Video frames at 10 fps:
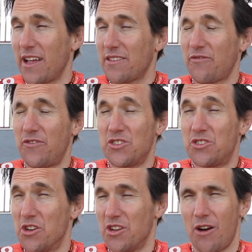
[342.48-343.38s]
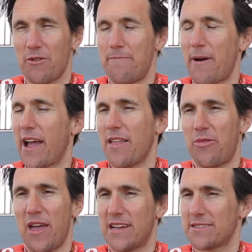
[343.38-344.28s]
that for dirt. I would have paid a
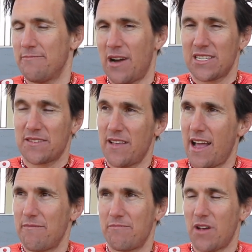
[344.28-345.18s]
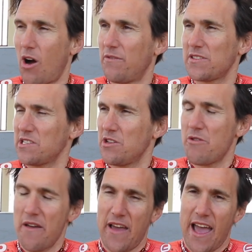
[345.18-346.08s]
thousand bucks for that obviously
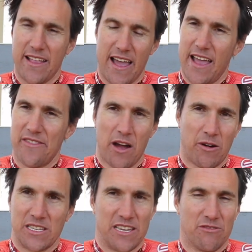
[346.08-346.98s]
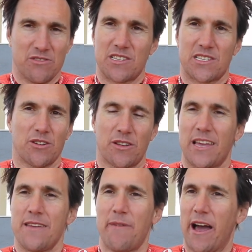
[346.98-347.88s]
whoever had it had no idea it was just on
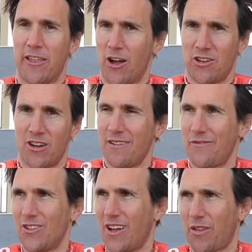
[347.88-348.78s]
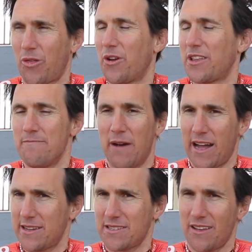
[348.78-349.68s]
ebay and i got it for like 30
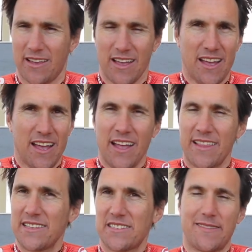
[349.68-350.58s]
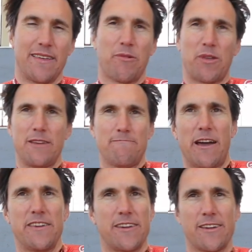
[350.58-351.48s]
bucks like yeah. that's the thing with
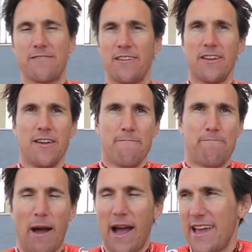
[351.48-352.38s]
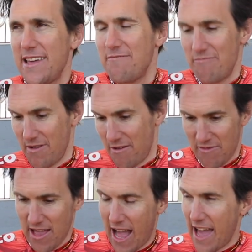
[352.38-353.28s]
ebay you can pay
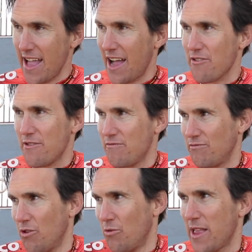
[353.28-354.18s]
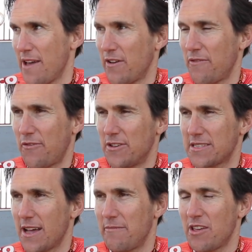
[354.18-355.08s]
you know 800 or whatever for
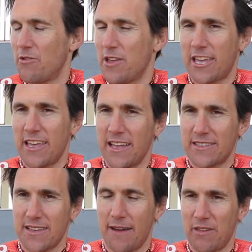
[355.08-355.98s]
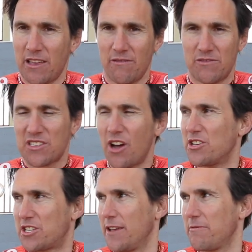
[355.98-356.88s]
something or you can get something
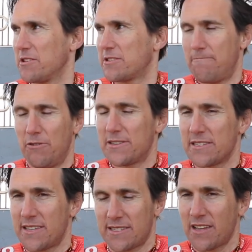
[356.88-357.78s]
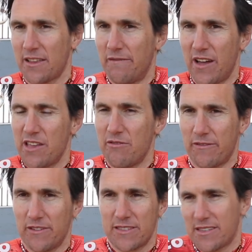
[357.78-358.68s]
so cheap because the person doesn't know the value
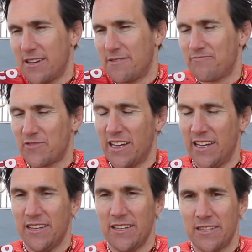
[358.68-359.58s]
of it so yeah. yeah.